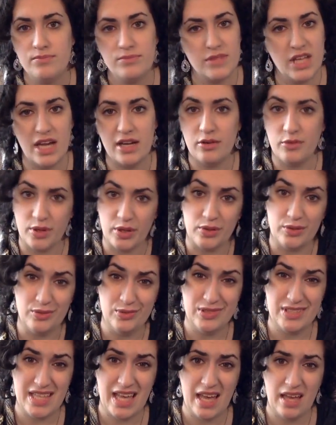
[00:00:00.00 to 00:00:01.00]
I don't want to
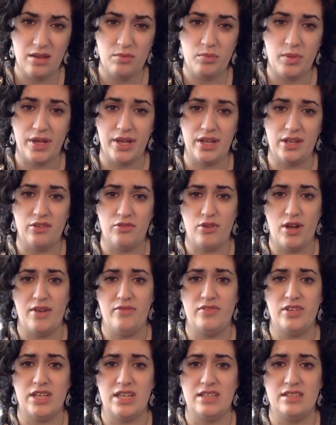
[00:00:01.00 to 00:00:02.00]
lose that by
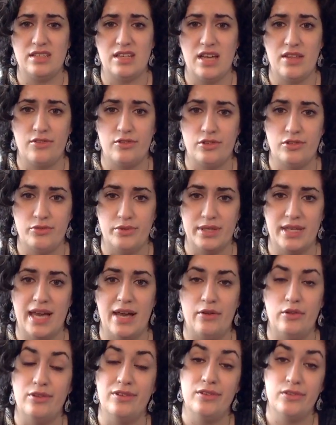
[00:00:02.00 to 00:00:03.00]
grafting it together into a
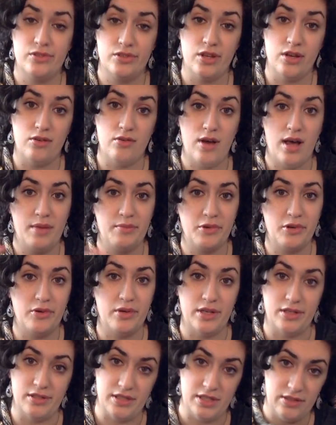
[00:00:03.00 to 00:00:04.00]
cowl. So I'm
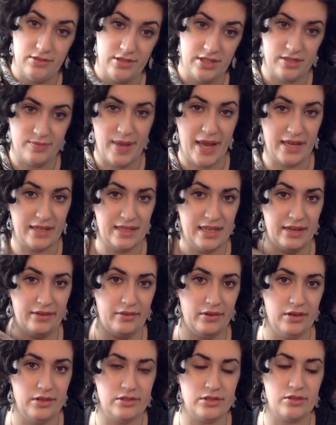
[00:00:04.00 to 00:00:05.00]
going to decrease back
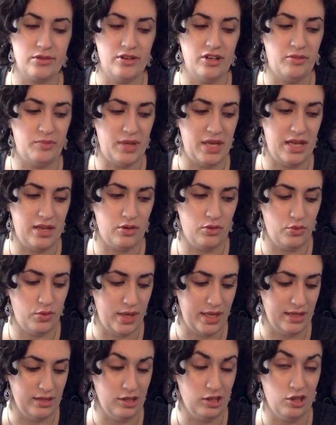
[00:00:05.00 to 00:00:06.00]
down, and it's going to be
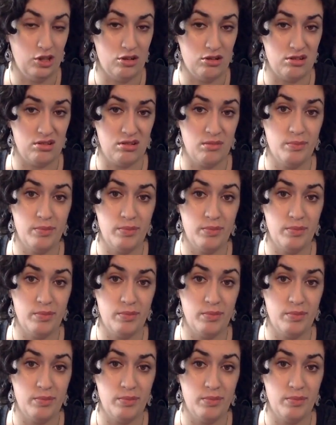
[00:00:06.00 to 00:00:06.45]
quite long.